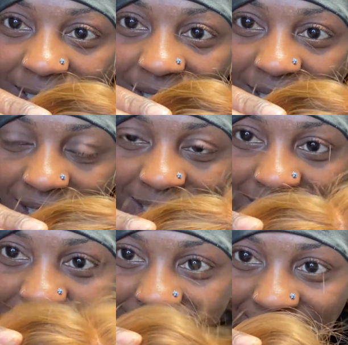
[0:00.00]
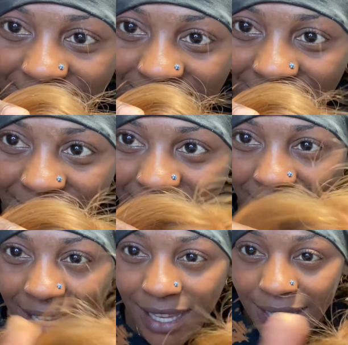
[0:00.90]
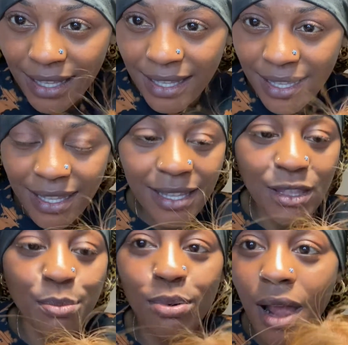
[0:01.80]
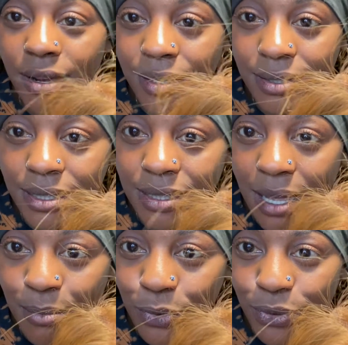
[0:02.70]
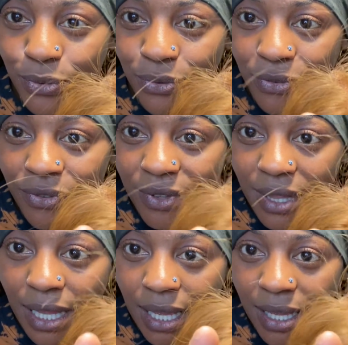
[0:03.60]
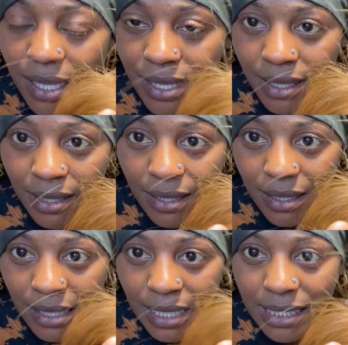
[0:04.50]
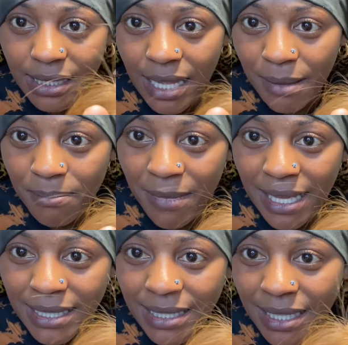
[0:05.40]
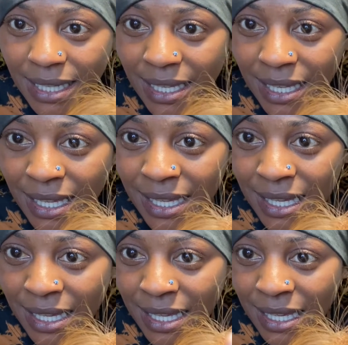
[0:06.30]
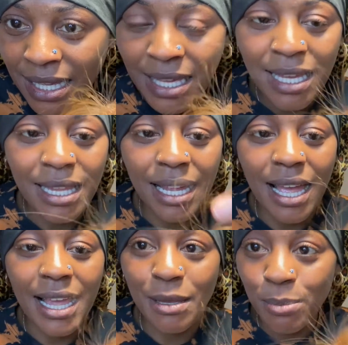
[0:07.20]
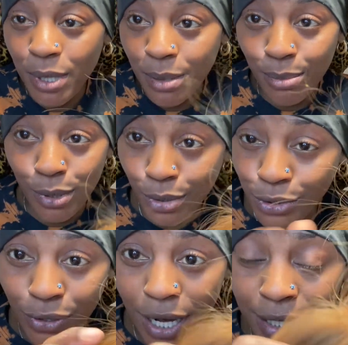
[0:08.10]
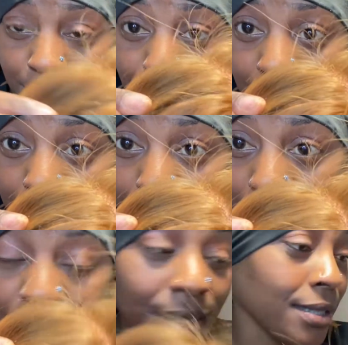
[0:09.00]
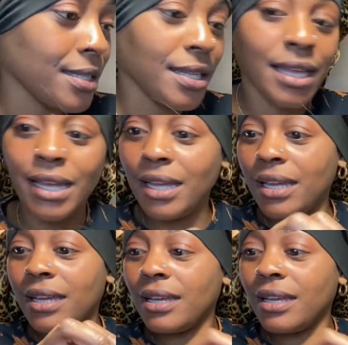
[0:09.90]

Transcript: I can stretch it and like the product does not move. Like, it's not messy. Like, I can put a blow dryer to this, like,